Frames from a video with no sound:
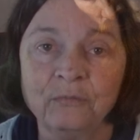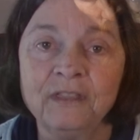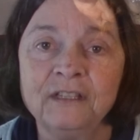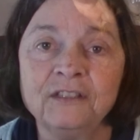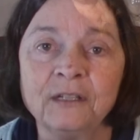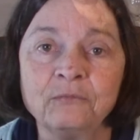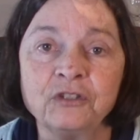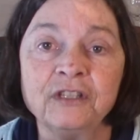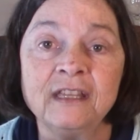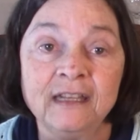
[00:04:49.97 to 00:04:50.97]
with the
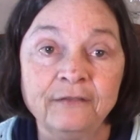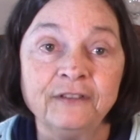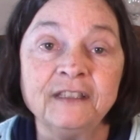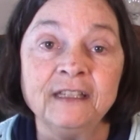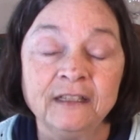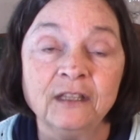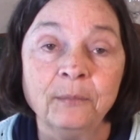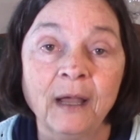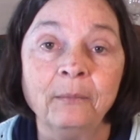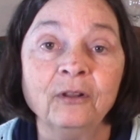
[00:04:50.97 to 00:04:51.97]
assumption that if it's in the
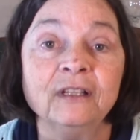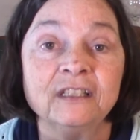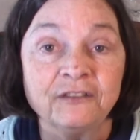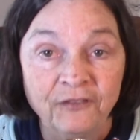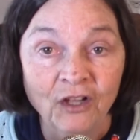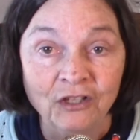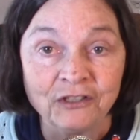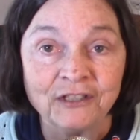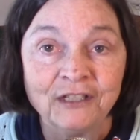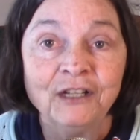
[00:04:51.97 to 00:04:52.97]
Bible, it's
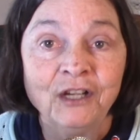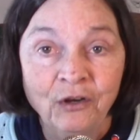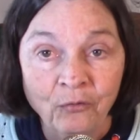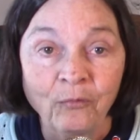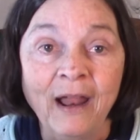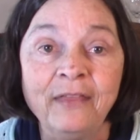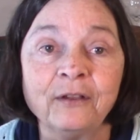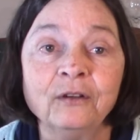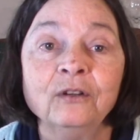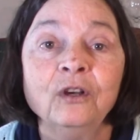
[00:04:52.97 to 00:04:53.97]
false.
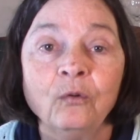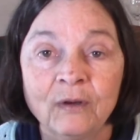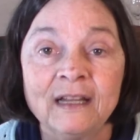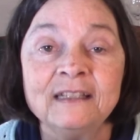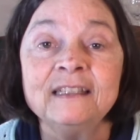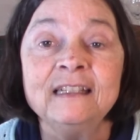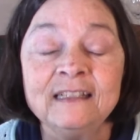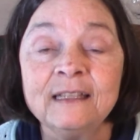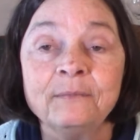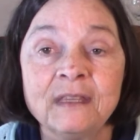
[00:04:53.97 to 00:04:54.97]
Rather, when I see
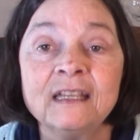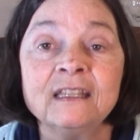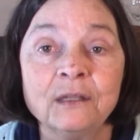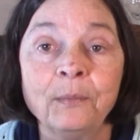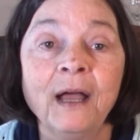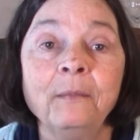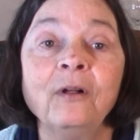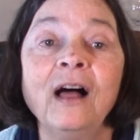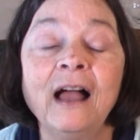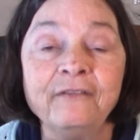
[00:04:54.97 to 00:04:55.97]
something in the
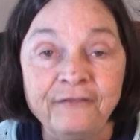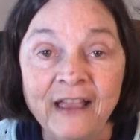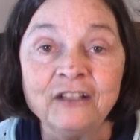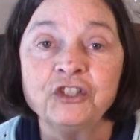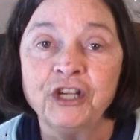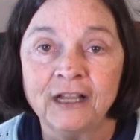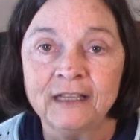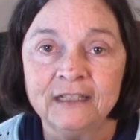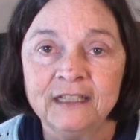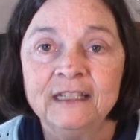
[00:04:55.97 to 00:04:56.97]
Bible, I fact check
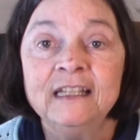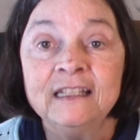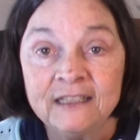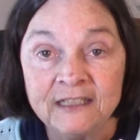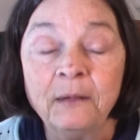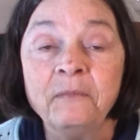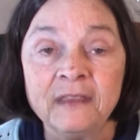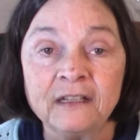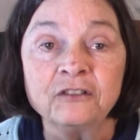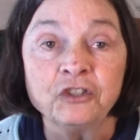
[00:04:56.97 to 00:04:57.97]
it. Some
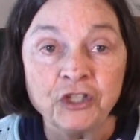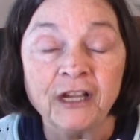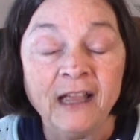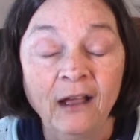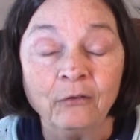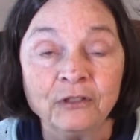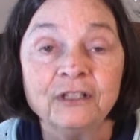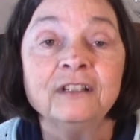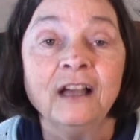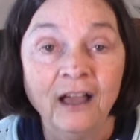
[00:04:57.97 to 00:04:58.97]
things check out,
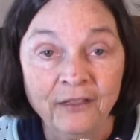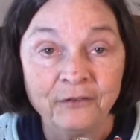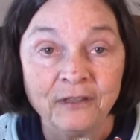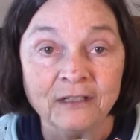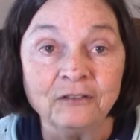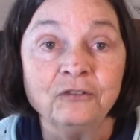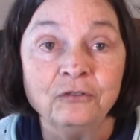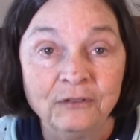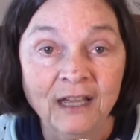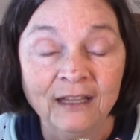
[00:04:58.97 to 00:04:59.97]
Other things
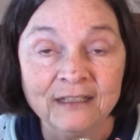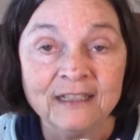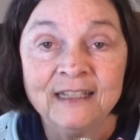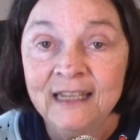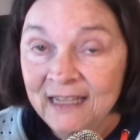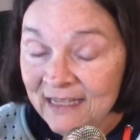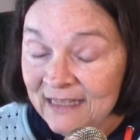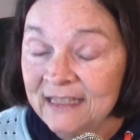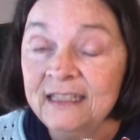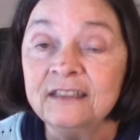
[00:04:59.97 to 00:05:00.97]
do not.
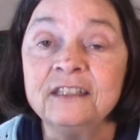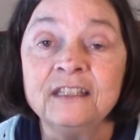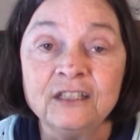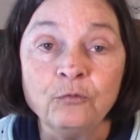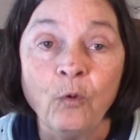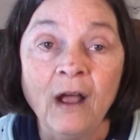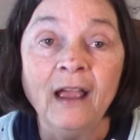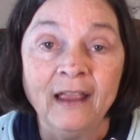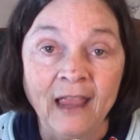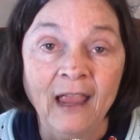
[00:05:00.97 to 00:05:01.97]
This is
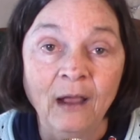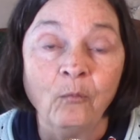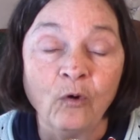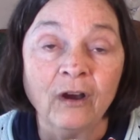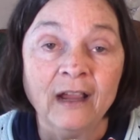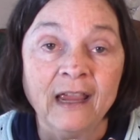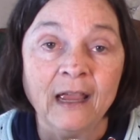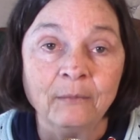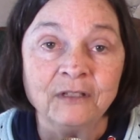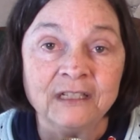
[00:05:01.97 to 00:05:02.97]
why I am where I
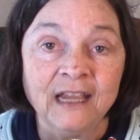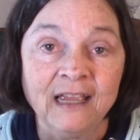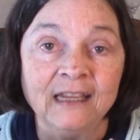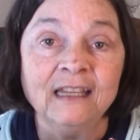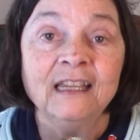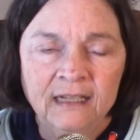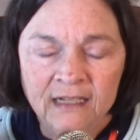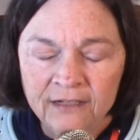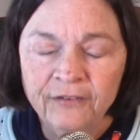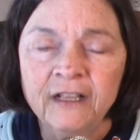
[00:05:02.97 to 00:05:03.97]
am today.
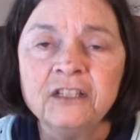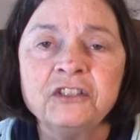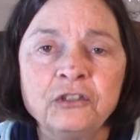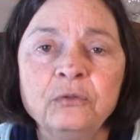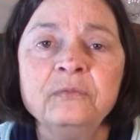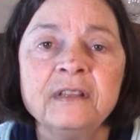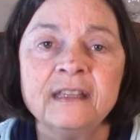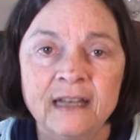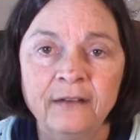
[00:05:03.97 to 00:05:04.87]
If I assumed that